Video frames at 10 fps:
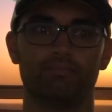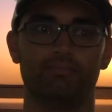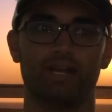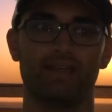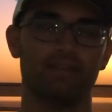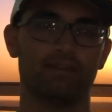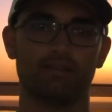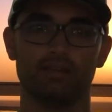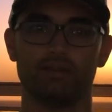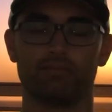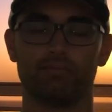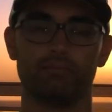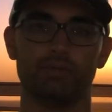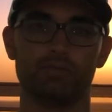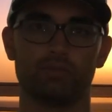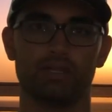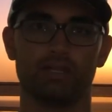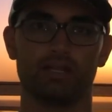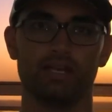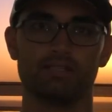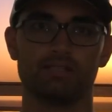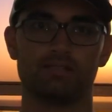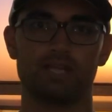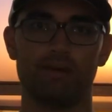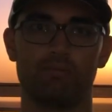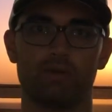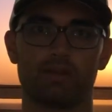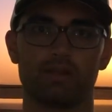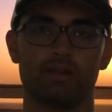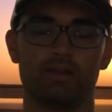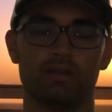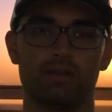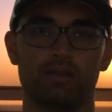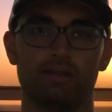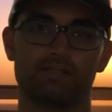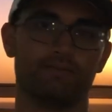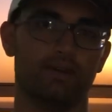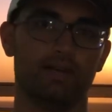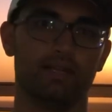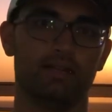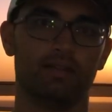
But I think, for majority of the cases, tap water is fine.